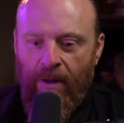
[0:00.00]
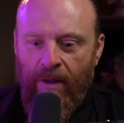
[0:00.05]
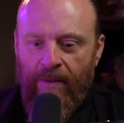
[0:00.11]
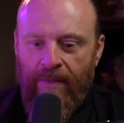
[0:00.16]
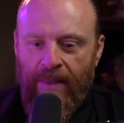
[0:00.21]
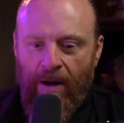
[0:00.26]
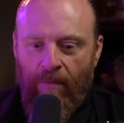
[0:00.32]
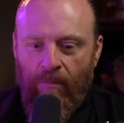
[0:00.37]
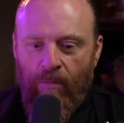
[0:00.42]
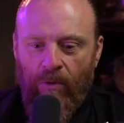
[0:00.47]

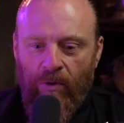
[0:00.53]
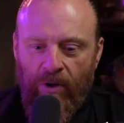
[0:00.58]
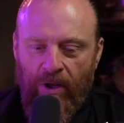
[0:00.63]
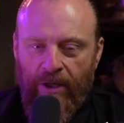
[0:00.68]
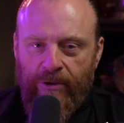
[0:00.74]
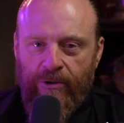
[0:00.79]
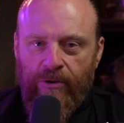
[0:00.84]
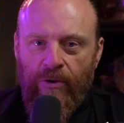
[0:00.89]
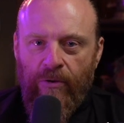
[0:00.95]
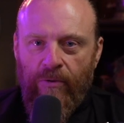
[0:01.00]
that will
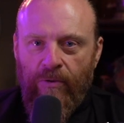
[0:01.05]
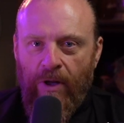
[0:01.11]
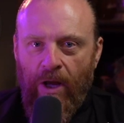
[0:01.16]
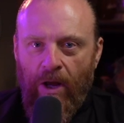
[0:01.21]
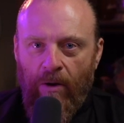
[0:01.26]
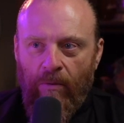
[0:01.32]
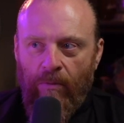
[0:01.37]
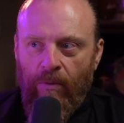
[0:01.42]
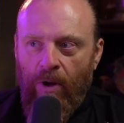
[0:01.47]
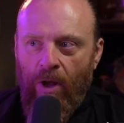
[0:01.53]
let you
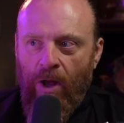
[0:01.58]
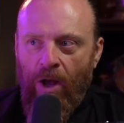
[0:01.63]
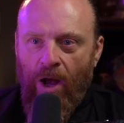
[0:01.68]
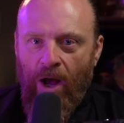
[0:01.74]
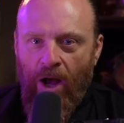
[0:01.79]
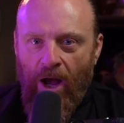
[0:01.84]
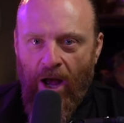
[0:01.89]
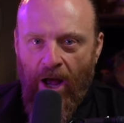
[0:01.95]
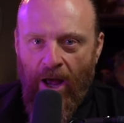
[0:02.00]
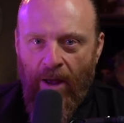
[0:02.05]
know
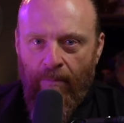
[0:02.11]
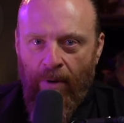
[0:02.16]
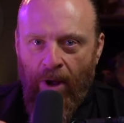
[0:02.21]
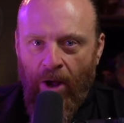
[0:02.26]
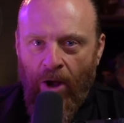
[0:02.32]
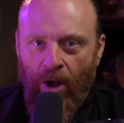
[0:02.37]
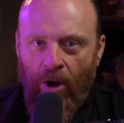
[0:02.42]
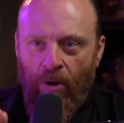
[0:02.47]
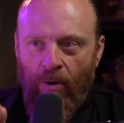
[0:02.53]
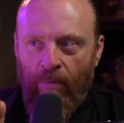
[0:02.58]
I'm
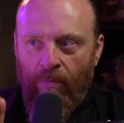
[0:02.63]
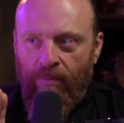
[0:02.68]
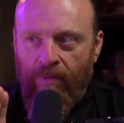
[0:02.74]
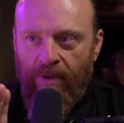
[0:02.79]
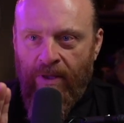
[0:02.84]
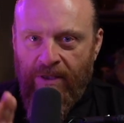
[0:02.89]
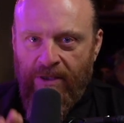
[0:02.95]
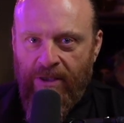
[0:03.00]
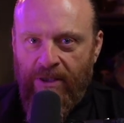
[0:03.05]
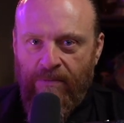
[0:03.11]
home.
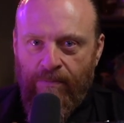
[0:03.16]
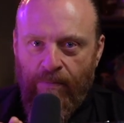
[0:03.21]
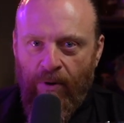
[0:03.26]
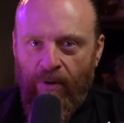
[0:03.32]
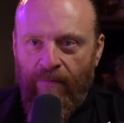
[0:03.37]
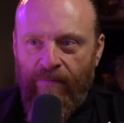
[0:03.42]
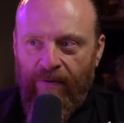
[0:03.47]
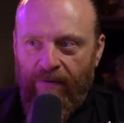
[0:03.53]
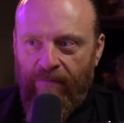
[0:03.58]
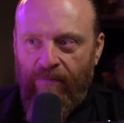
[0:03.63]
This is
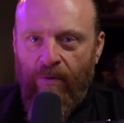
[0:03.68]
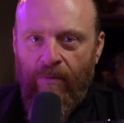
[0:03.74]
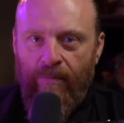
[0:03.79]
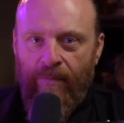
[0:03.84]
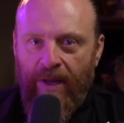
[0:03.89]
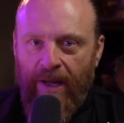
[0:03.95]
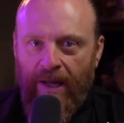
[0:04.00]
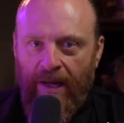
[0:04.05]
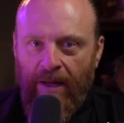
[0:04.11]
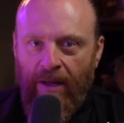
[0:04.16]
perfect for
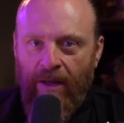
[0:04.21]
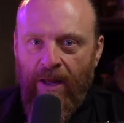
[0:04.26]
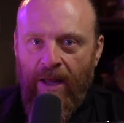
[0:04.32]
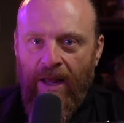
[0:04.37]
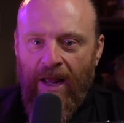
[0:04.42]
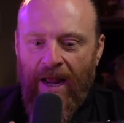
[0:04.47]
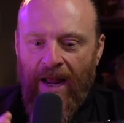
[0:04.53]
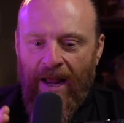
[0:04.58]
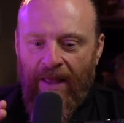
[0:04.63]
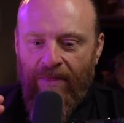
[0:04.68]
me.
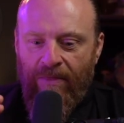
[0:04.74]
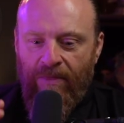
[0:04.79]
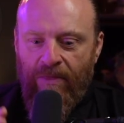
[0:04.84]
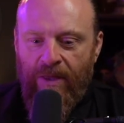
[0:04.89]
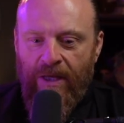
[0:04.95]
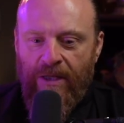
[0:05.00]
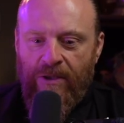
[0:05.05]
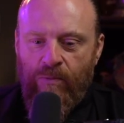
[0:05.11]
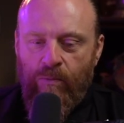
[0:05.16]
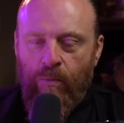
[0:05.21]
And
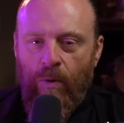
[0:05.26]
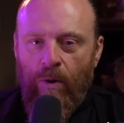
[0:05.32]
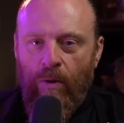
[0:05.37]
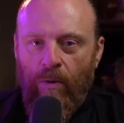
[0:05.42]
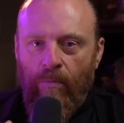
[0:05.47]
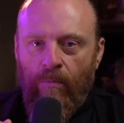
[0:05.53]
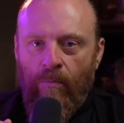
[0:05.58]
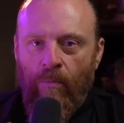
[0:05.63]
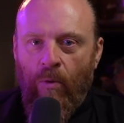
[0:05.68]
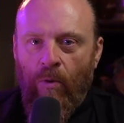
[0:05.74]
this
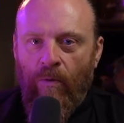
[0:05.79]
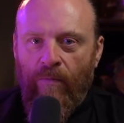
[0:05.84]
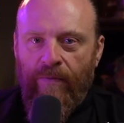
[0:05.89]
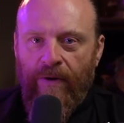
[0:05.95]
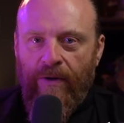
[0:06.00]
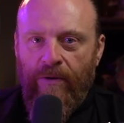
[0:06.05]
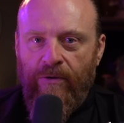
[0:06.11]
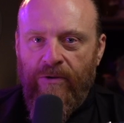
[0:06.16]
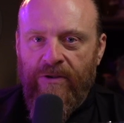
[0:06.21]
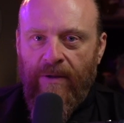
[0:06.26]
will morph
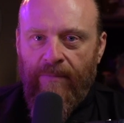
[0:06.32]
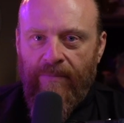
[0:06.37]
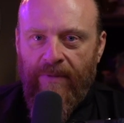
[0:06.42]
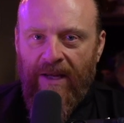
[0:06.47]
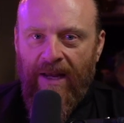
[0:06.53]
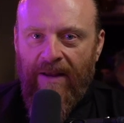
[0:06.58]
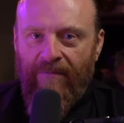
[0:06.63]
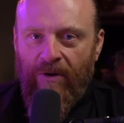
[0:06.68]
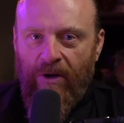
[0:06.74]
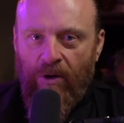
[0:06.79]
into something
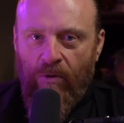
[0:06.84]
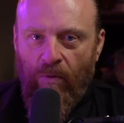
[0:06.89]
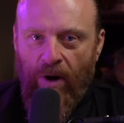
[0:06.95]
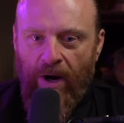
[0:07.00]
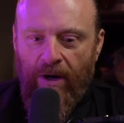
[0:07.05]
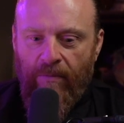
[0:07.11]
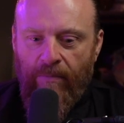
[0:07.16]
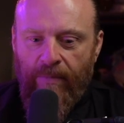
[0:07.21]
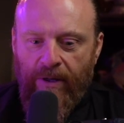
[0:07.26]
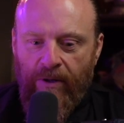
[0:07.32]
even
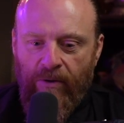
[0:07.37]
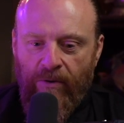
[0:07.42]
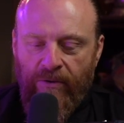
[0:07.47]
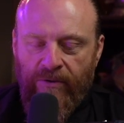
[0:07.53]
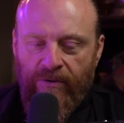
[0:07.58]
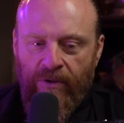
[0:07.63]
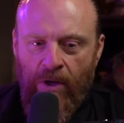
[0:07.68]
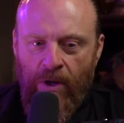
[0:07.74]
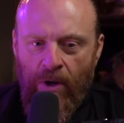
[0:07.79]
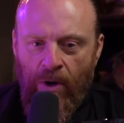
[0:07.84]
greater
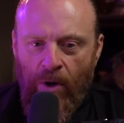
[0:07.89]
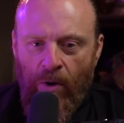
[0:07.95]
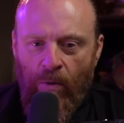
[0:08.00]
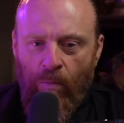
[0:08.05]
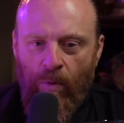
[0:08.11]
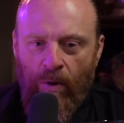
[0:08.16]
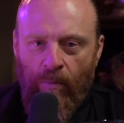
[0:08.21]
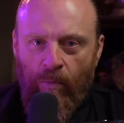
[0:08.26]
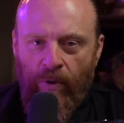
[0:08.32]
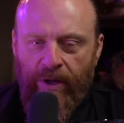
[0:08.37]
because
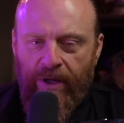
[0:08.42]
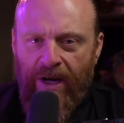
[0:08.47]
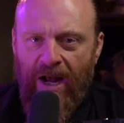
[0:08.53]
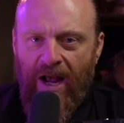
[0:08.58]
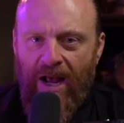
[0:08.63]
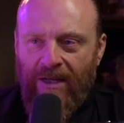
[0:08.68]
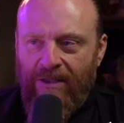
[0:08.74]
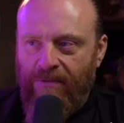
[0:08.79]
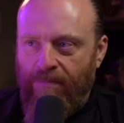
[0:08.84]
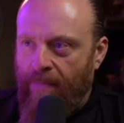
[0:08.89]
when we
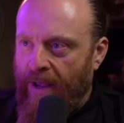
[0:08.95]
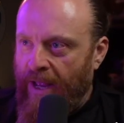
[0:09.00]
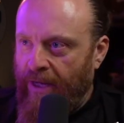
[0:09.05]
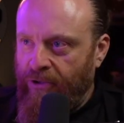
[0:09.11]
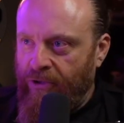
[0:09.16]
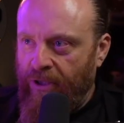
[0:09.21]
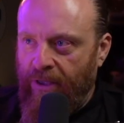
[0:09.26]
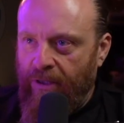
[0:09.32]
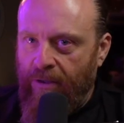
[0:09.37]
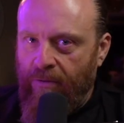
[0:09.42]
cast
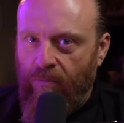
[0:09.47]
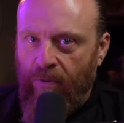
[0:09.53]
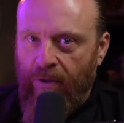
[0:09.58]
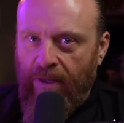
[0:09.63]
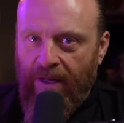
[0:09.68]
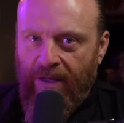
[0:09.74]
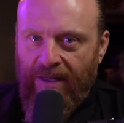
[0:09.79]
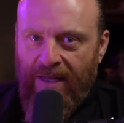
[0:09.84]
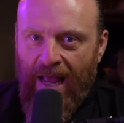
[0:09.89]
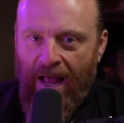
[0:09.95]
magic
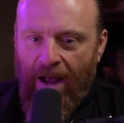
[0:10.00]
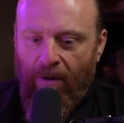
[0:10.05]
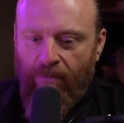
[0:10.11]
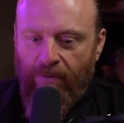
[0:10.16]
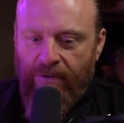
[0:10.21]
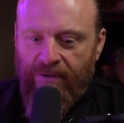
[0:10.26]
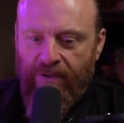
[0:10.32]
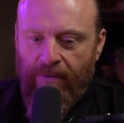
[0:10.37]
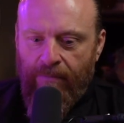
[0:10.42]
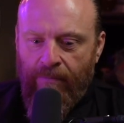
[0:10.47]
within
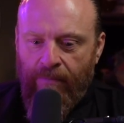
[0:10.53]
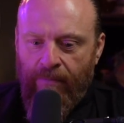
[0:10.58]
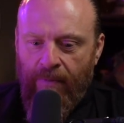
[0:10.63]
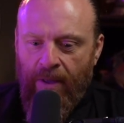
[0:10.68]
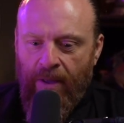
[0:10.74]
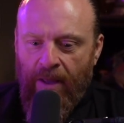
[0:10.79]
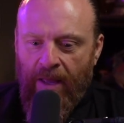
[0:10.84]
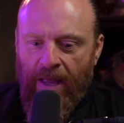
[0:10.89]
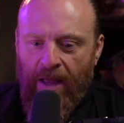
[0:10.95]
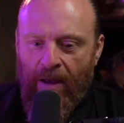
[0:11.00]
Taoism,
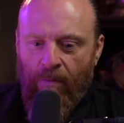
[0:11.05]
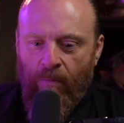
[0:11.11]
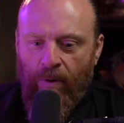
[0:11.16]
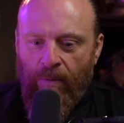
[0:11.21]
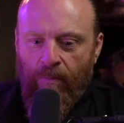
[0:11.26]
and we